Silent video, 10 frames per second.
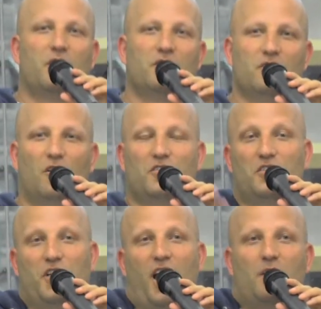a
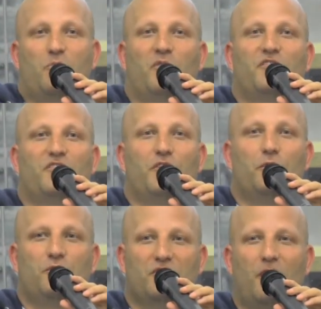consultant, you had to
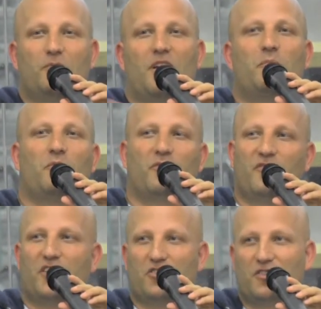pursue some type of
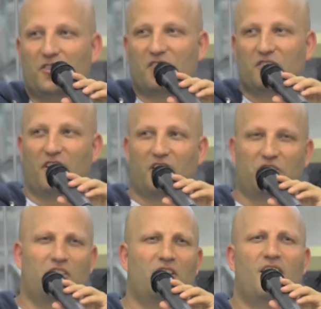professional
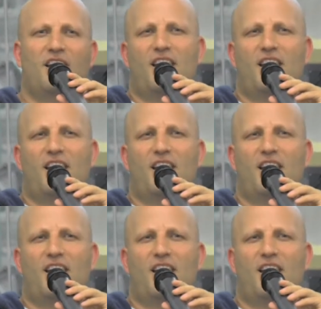designation.